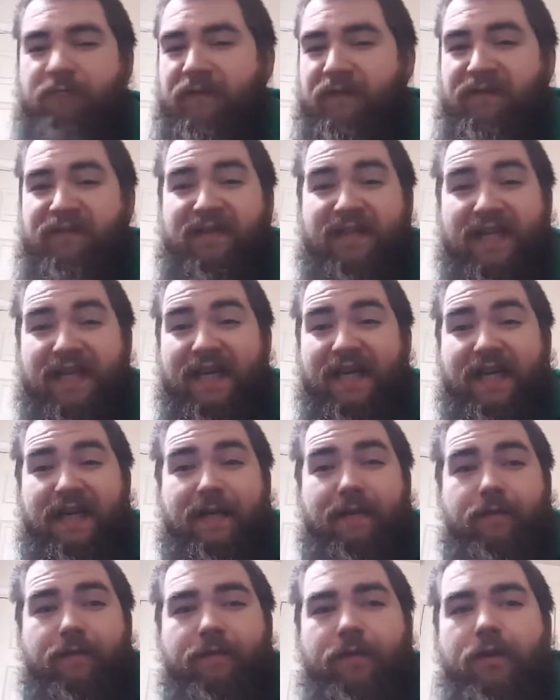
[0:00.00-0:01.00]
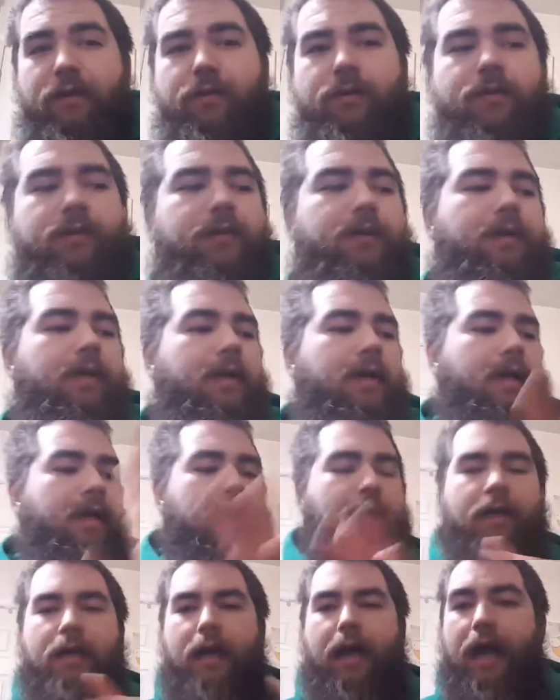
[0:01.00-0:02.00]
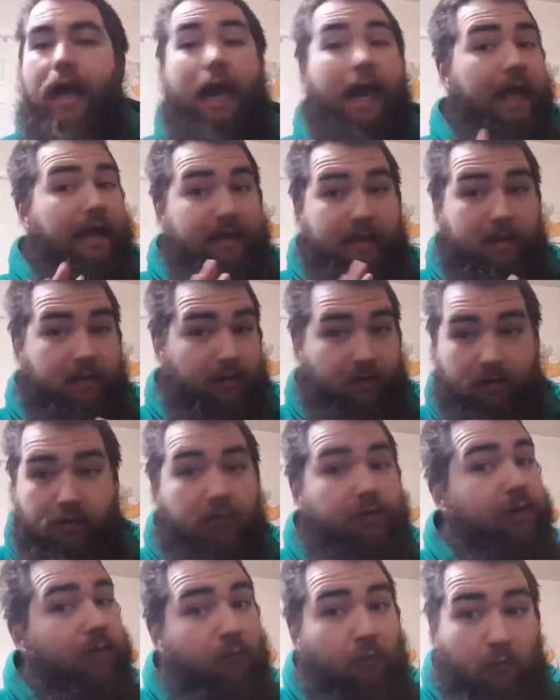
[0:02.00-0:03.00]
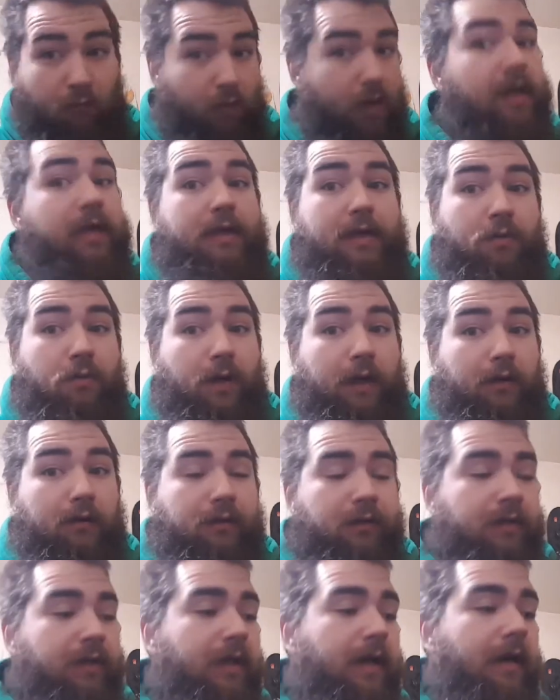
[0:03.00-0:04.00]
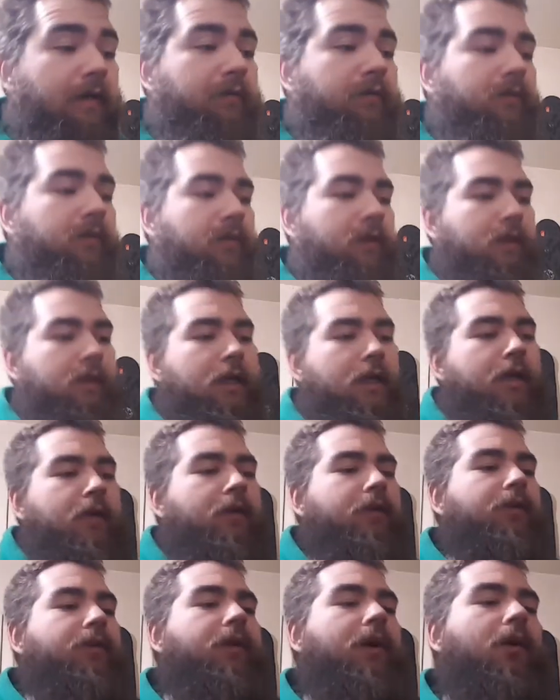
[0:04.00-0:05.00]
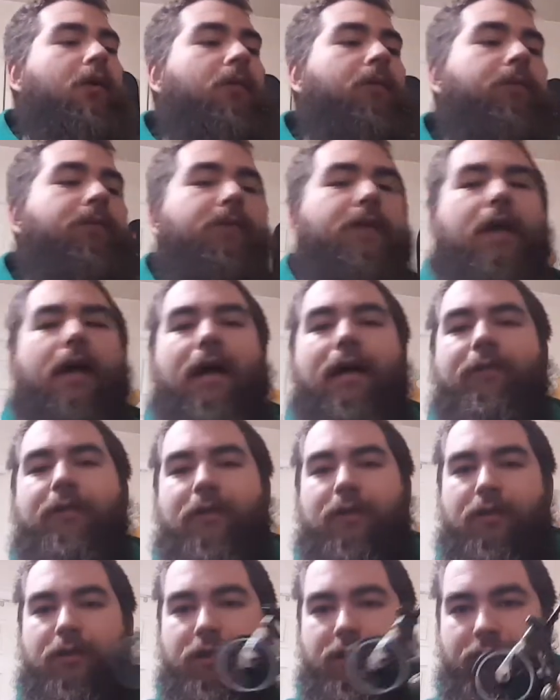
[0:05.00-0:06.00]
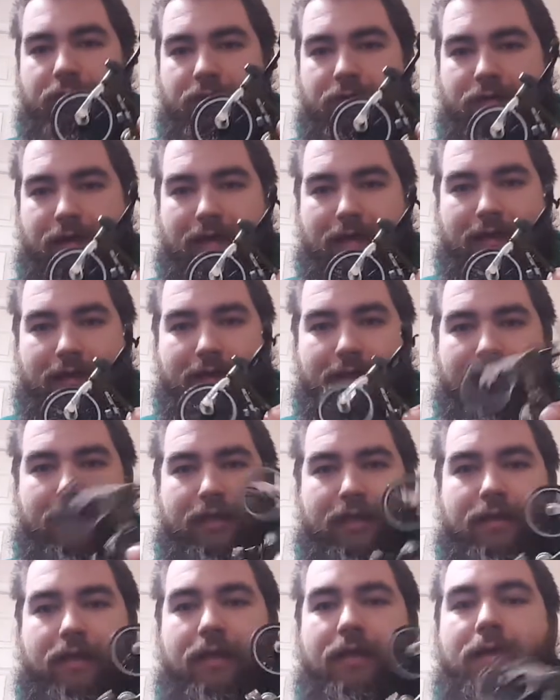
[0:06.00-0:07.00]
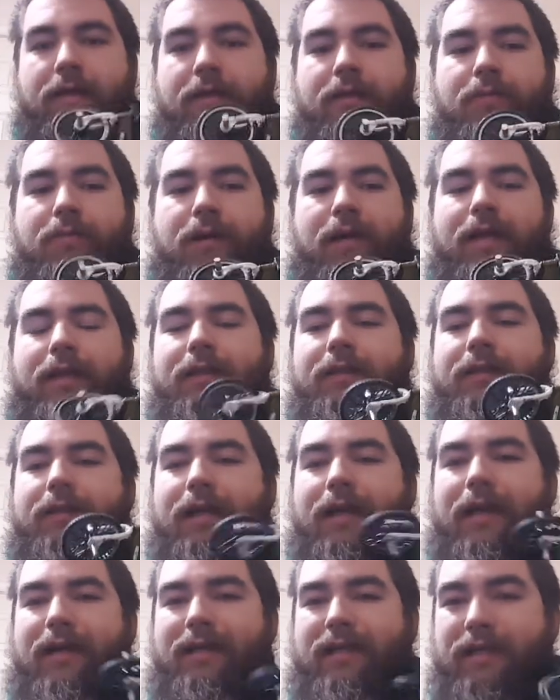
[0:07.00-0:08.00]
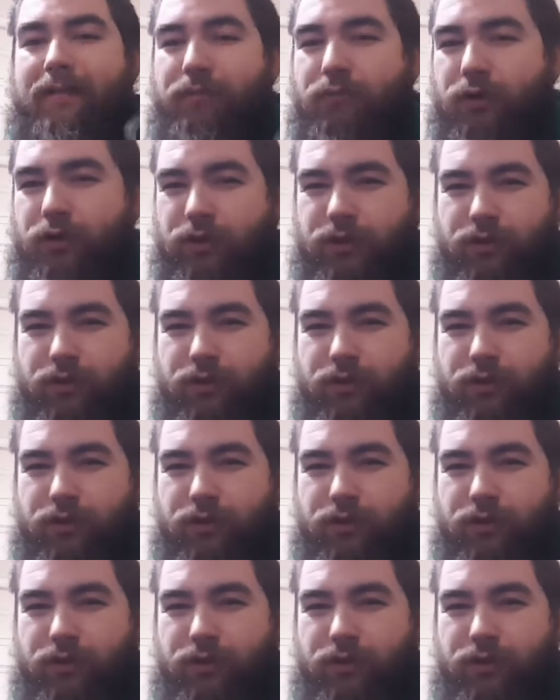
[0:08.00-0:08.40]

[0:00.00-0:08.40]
15 of those, and then there's some really weird stuff. So obviously you guys seen the bikes. I did